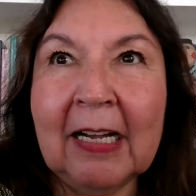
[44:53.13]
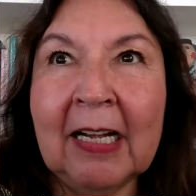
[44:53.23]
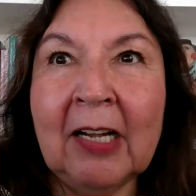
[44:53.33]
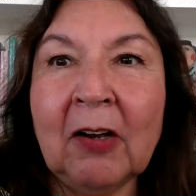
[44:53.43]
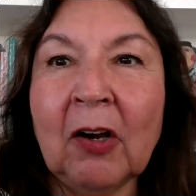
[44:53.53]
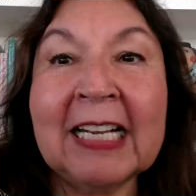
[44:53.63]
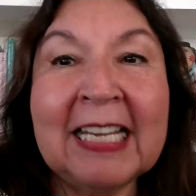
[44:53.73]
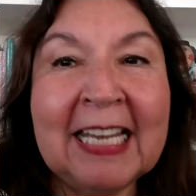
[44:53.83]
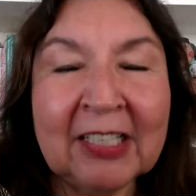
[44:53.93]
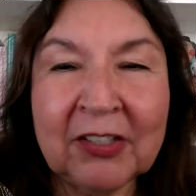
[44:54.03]
uh, or
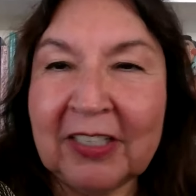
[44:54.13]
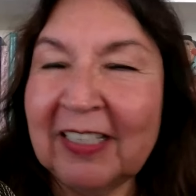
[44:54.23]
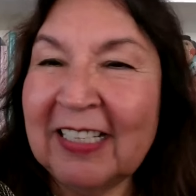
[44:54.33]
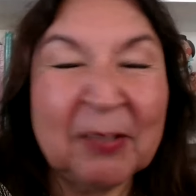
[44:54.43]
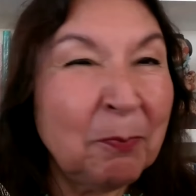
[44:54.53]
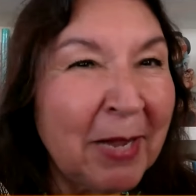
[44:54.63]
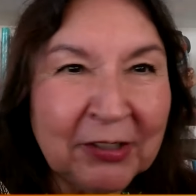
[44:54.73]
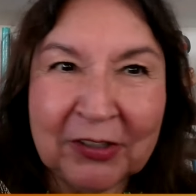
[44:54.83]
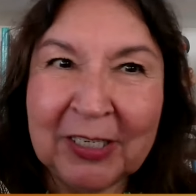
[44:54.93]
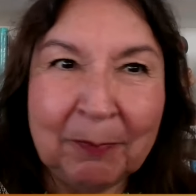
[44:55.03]
connection, it's
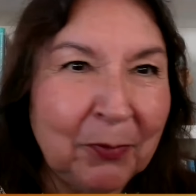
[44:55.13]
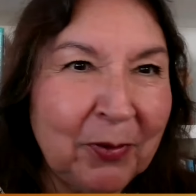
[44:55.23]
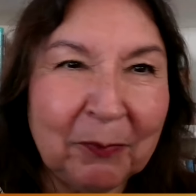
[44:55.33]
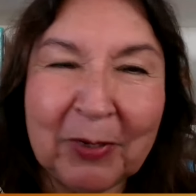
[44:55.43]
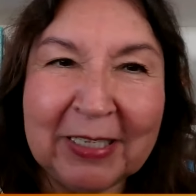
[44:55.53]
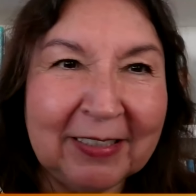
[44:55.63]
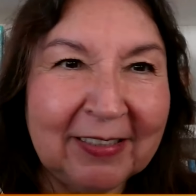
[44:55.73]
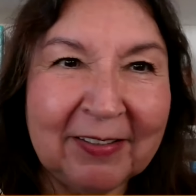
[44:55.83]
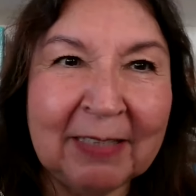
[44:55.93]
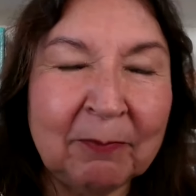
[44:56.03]
much deeper than what
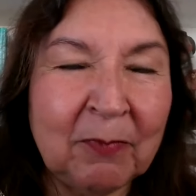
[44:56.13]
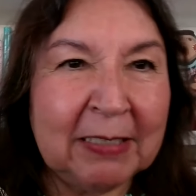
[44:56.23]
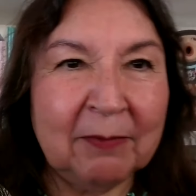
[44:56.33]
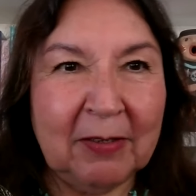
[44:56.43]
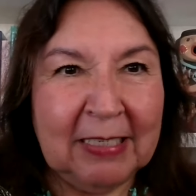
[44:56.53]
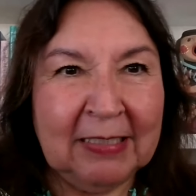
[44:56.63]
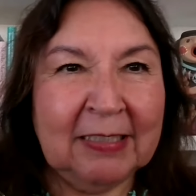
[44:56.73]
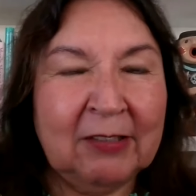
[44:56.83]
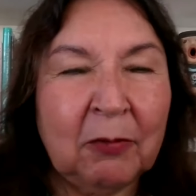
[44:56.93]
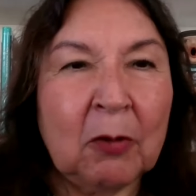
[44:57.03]
than what
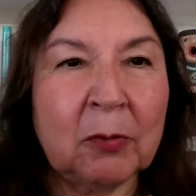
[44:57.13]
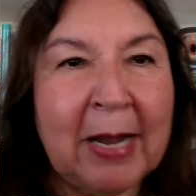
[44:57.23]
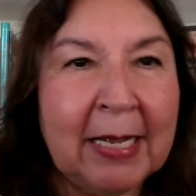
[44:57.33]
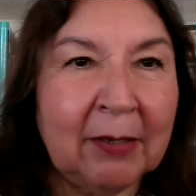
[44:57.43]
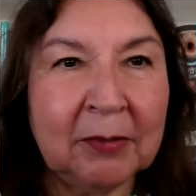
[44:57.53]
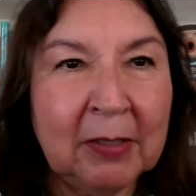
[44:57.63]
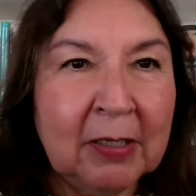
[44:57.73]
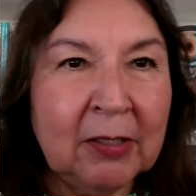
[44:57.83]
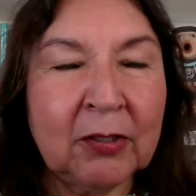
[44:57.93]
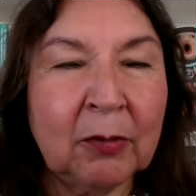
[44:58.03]
it's thrown around
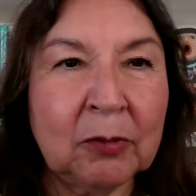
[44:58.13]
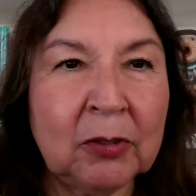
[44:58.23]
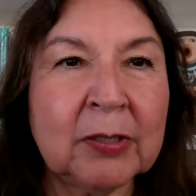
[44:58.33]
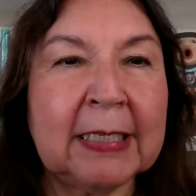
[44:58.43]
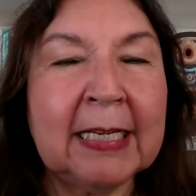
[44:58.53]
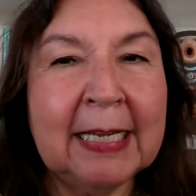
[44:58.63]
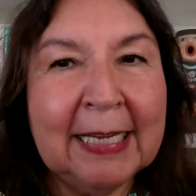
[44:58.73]
so loosely.